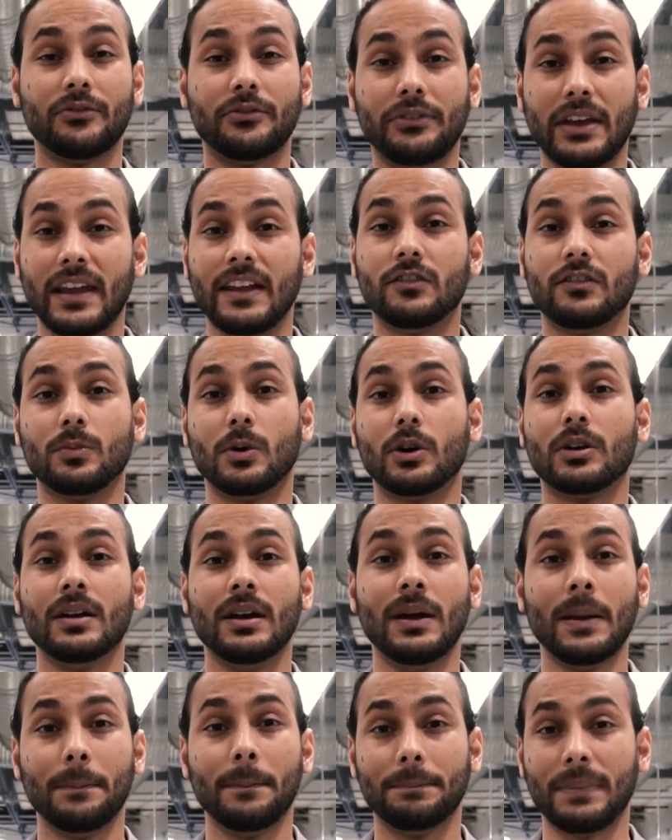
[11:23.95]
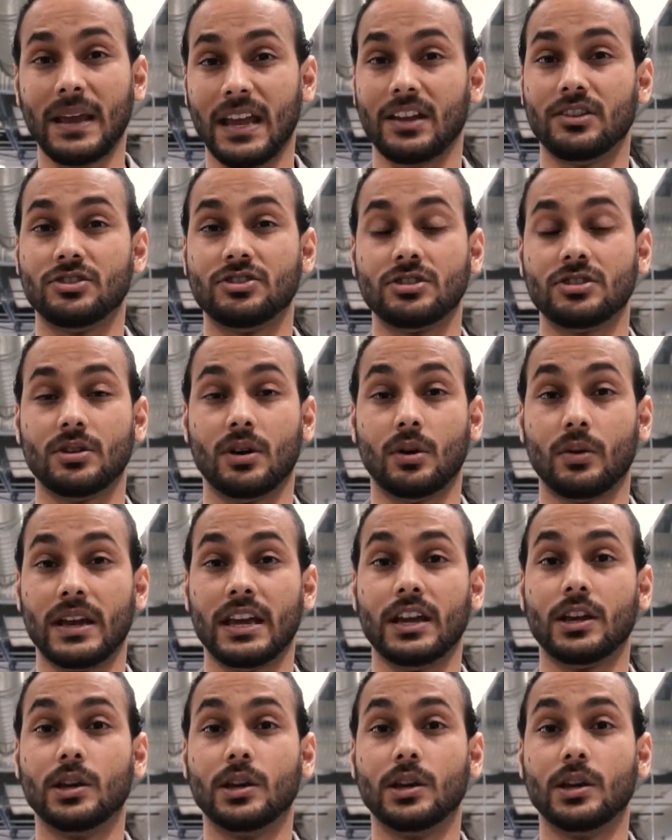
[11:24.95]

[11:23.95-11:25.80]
Facebook page, okay?